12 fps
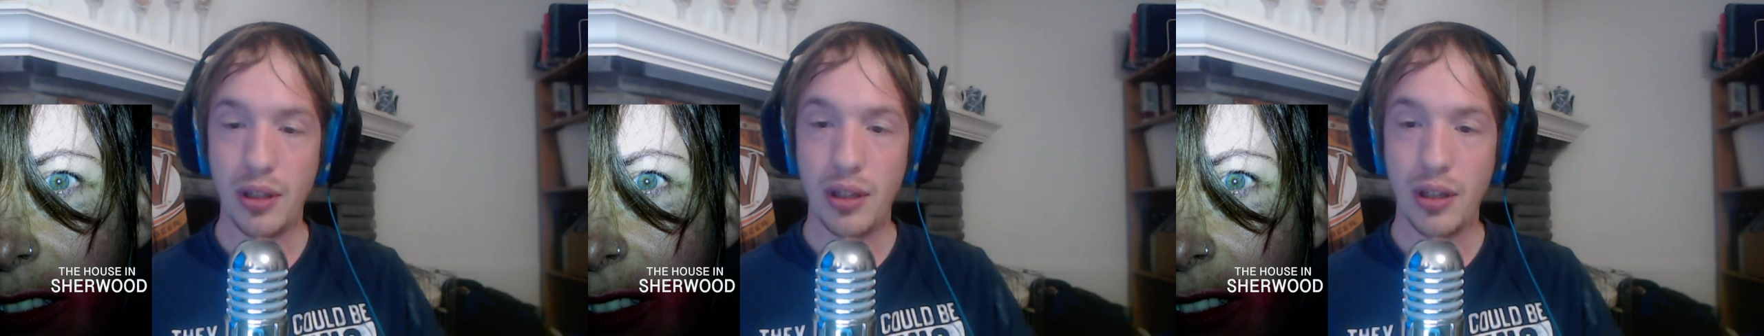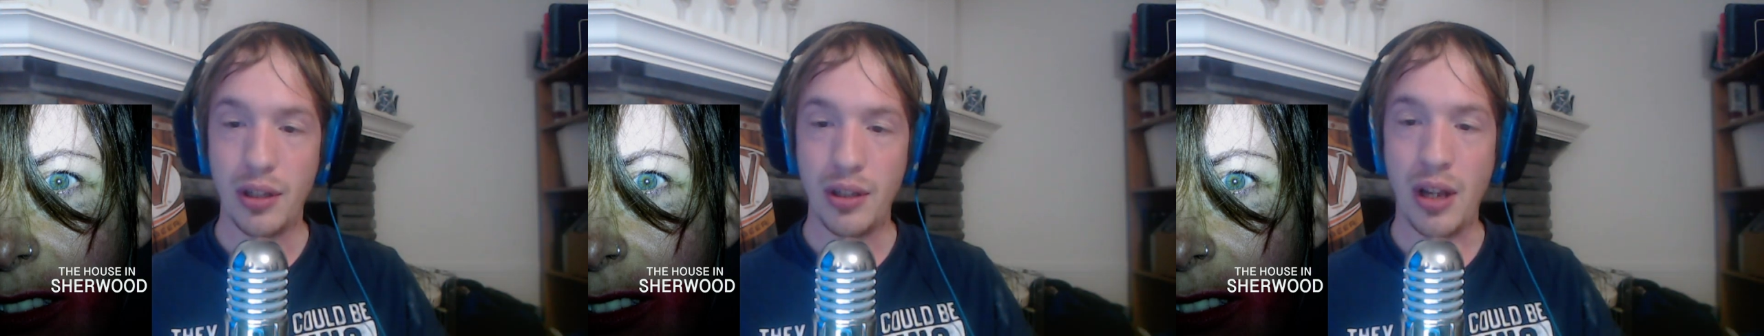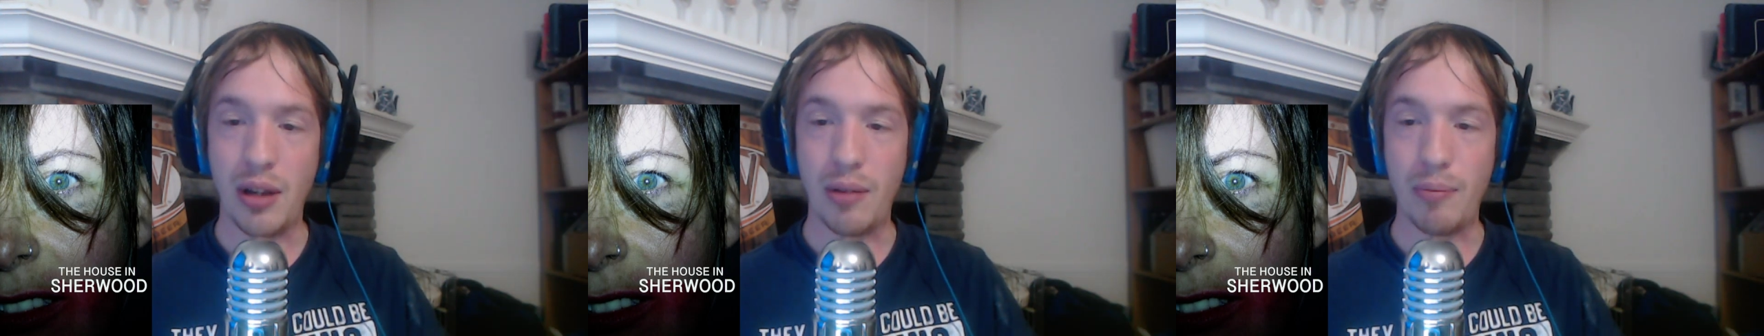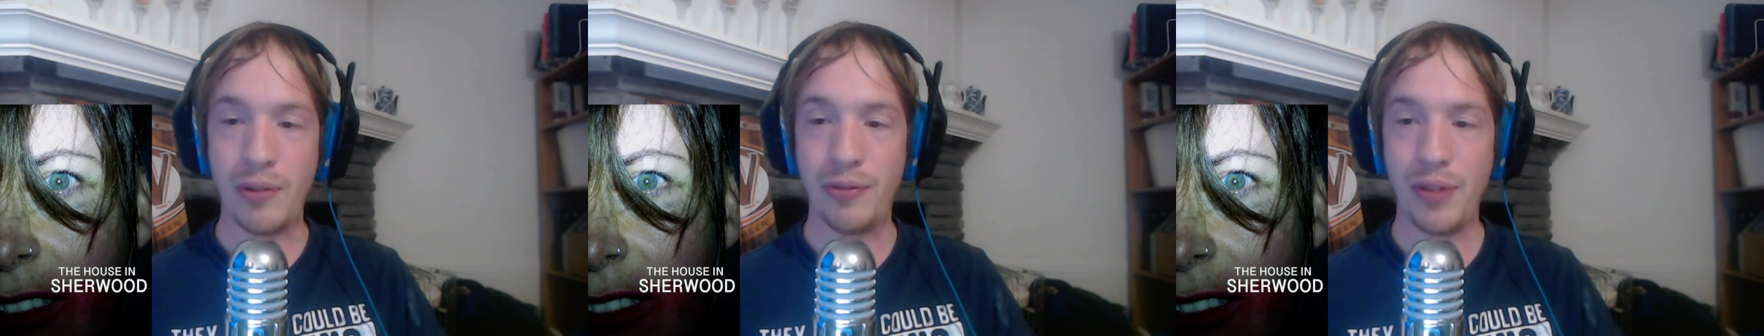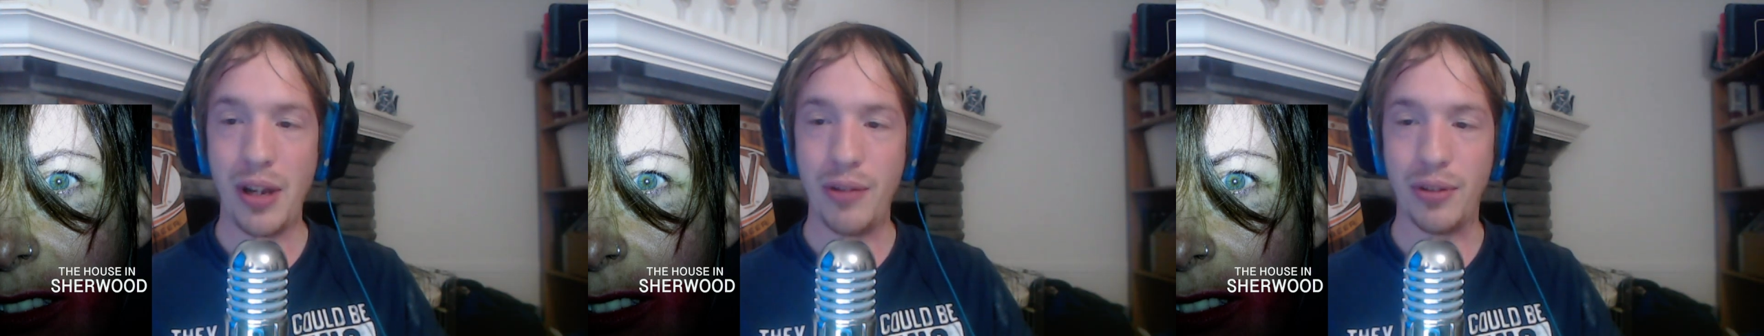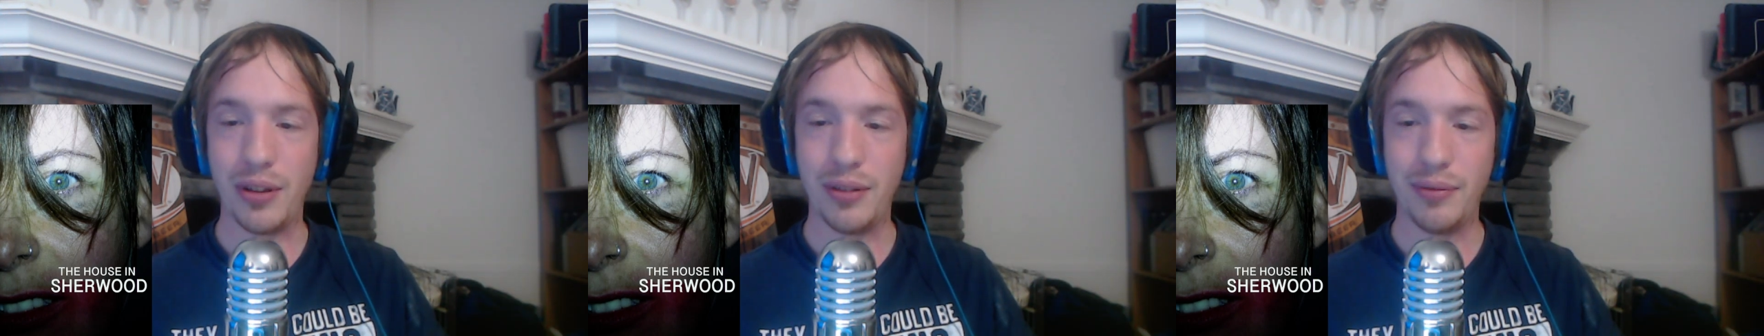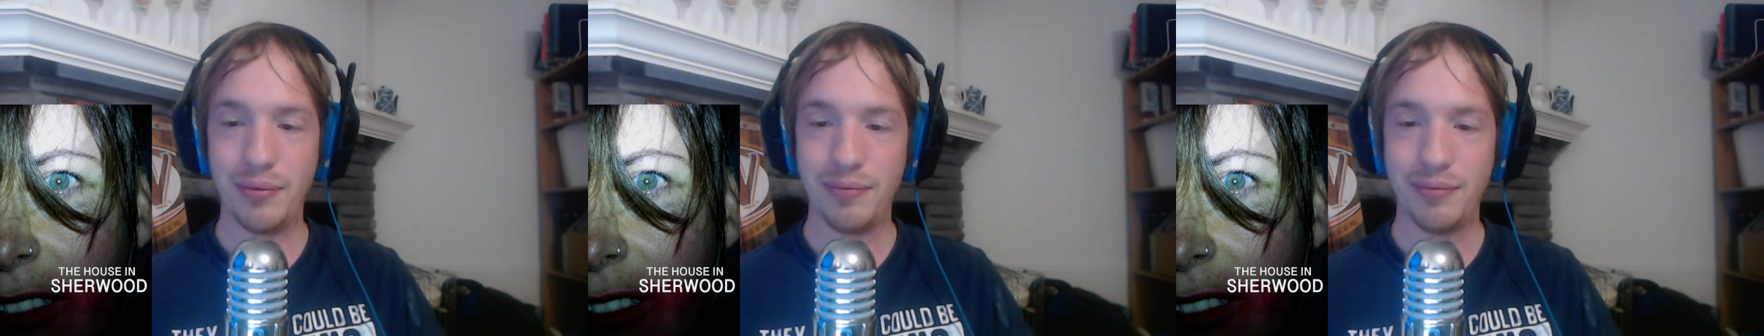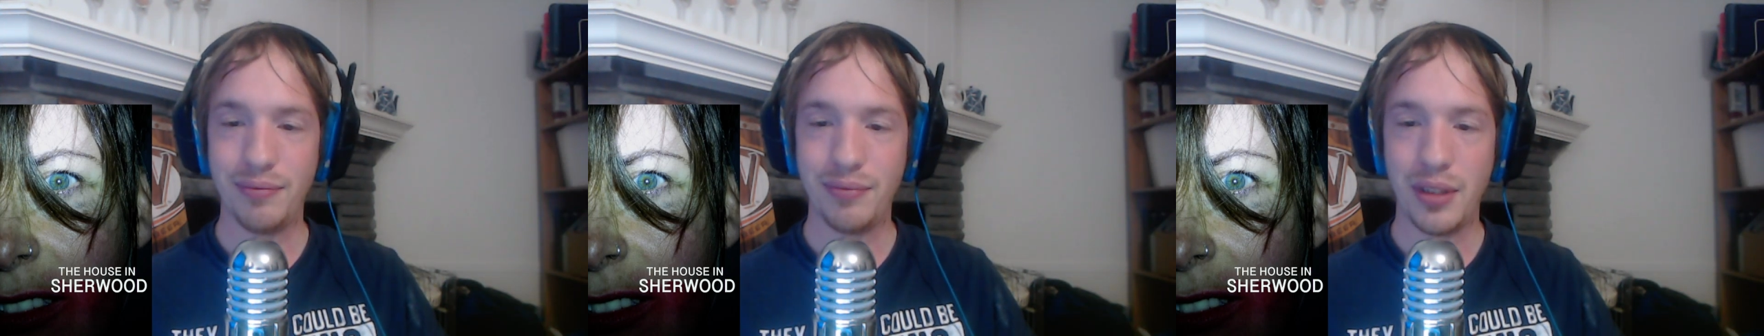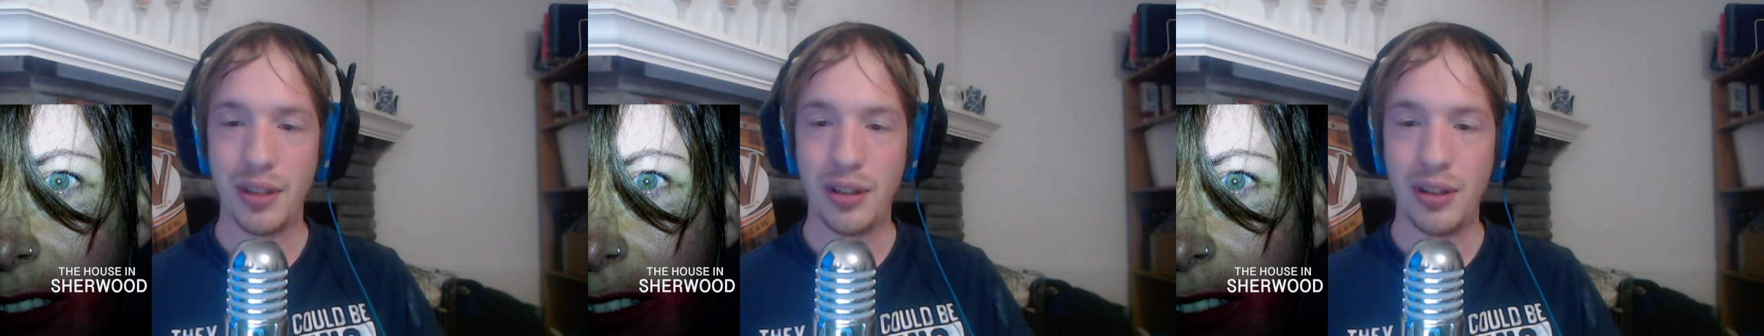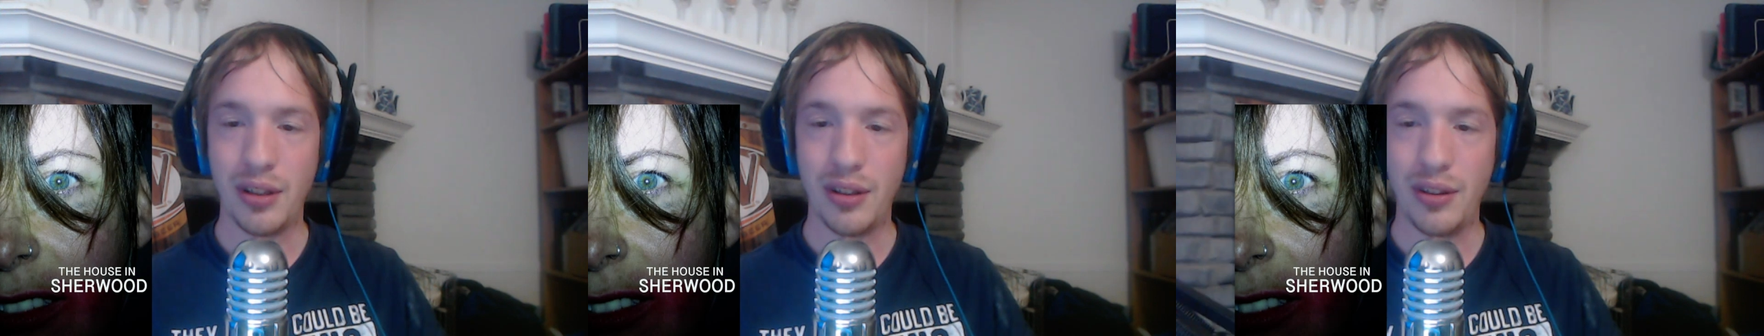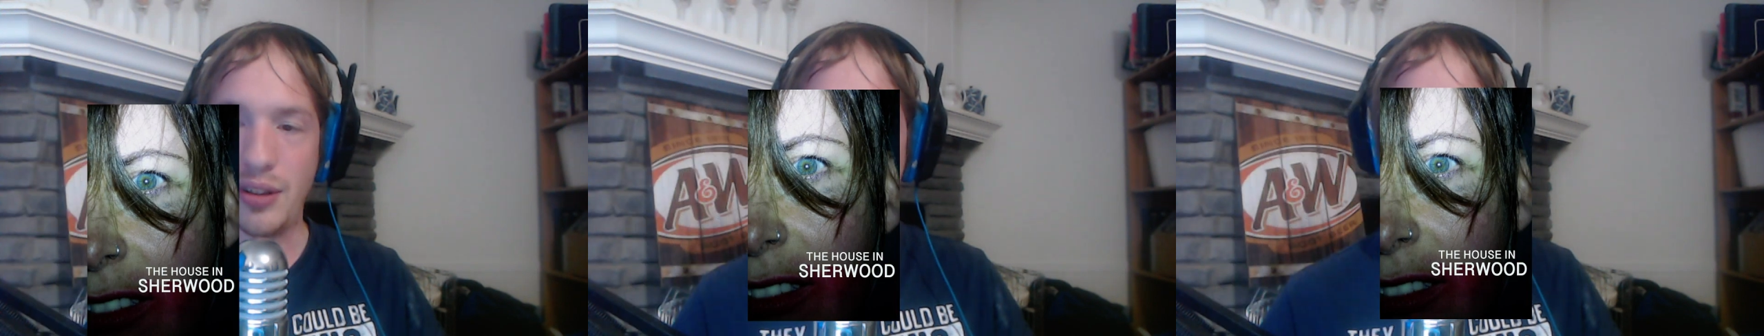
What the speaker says: Now, my favorite. This